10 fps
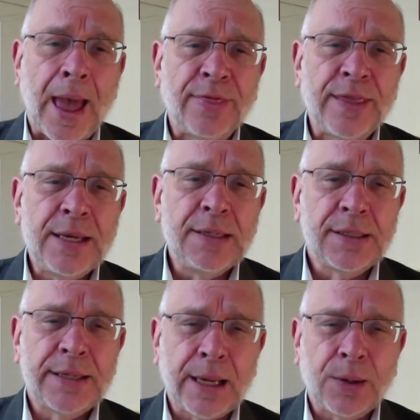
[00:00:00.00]
these
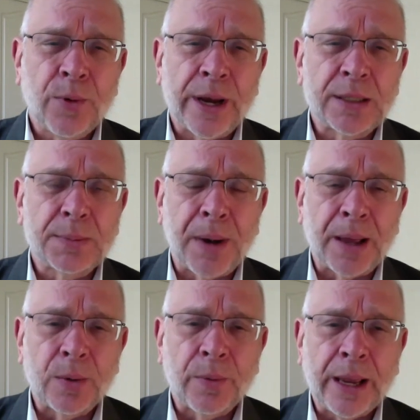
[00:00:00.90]
takeaways, by
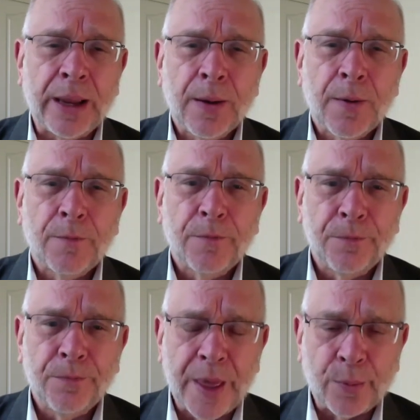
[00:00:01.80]
the way,
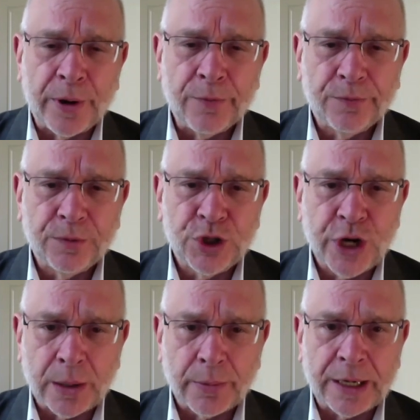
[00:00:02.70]
that we've
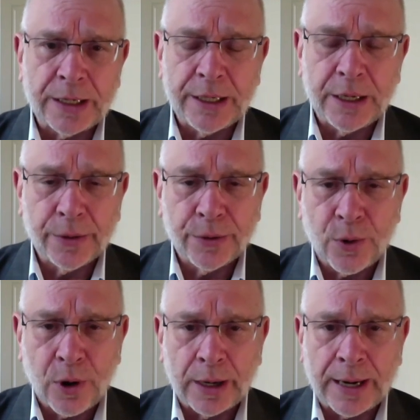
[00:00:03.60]
generated here through
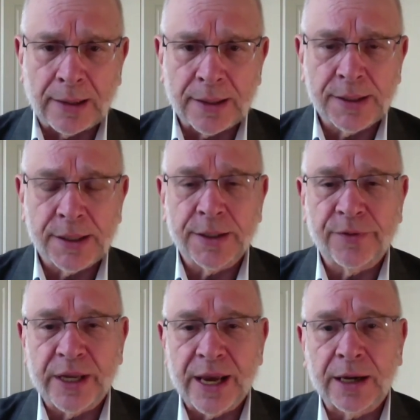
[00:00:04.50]
our analysis
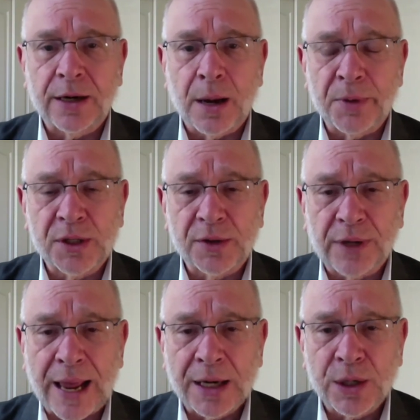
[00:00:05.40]
of the economics of
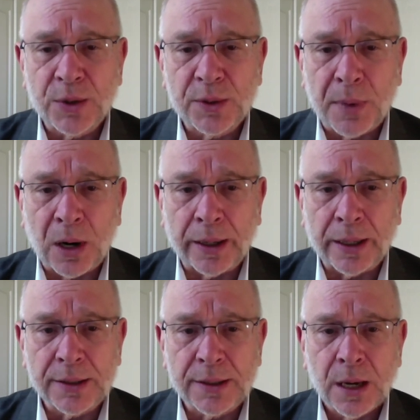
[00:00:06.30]
land use
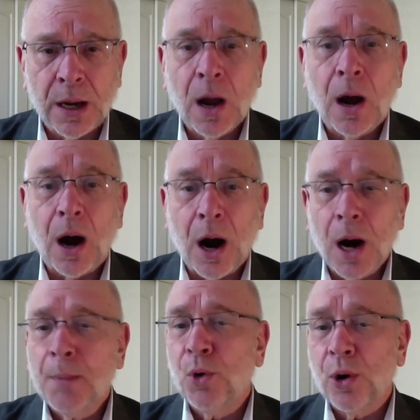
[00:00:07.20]
markets
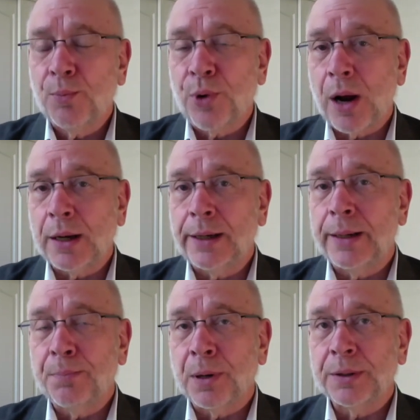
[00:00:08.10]
are more
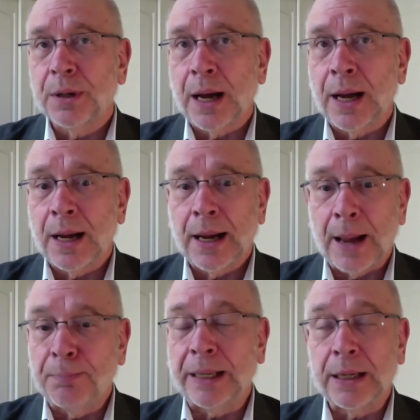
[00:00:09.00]
broadly
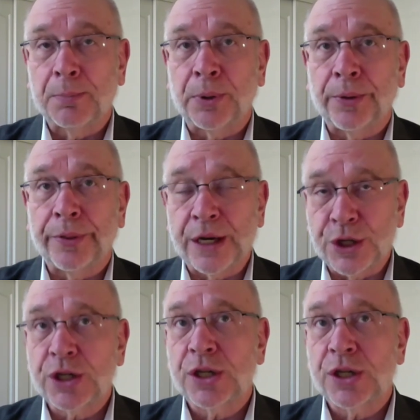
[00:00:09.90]
applicable than just